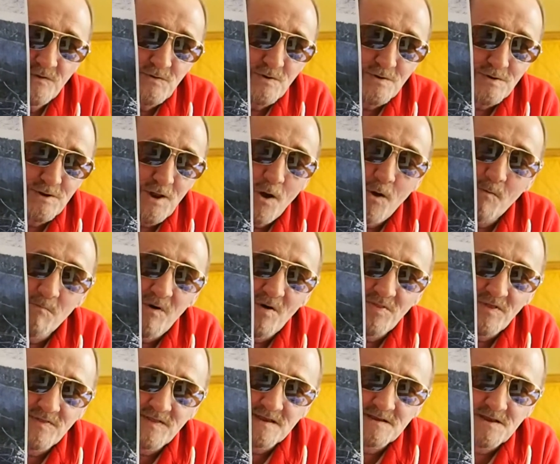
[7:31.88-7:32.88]
just don't
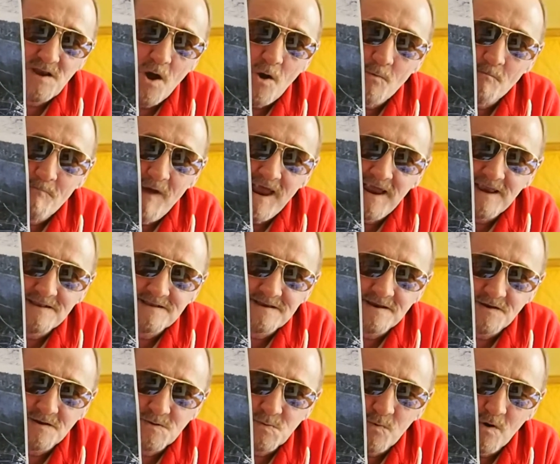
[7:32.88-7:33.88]
bother, there's no
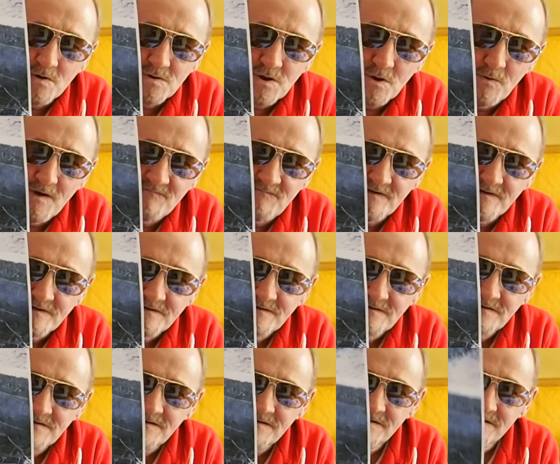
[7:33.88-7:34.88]
maintenance whatsoever.
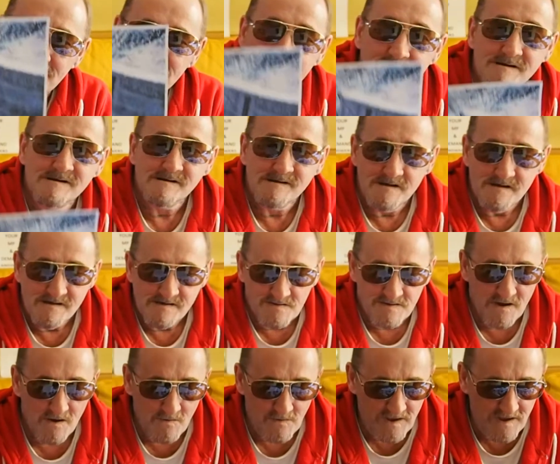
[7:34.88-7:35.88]

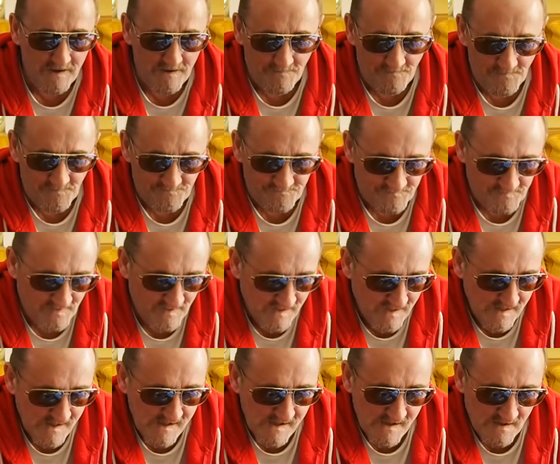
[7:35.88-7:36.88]
So yeah,
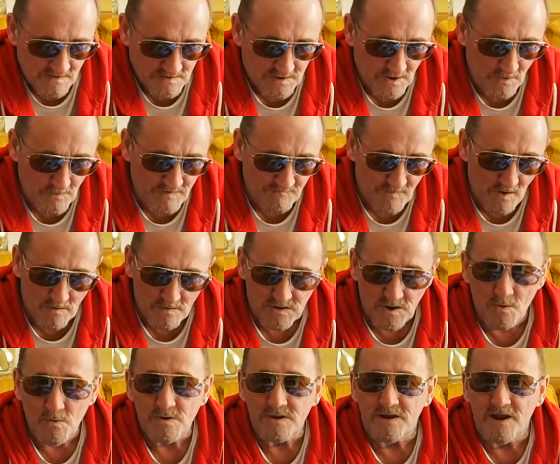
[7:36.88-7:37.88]
so you've got
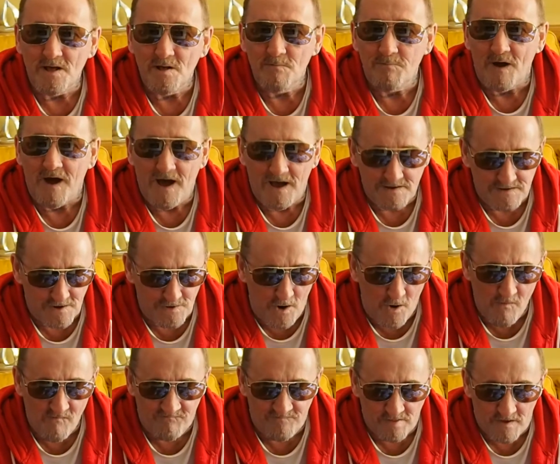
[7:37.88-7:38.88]
2 steel bars and
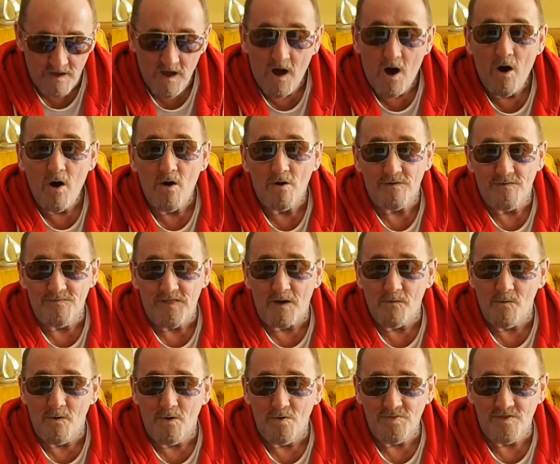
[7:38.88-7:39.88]
hopefully, and that
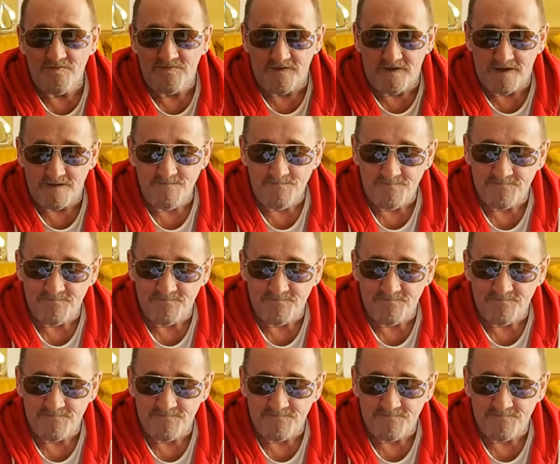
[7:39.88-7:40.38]
was other thing,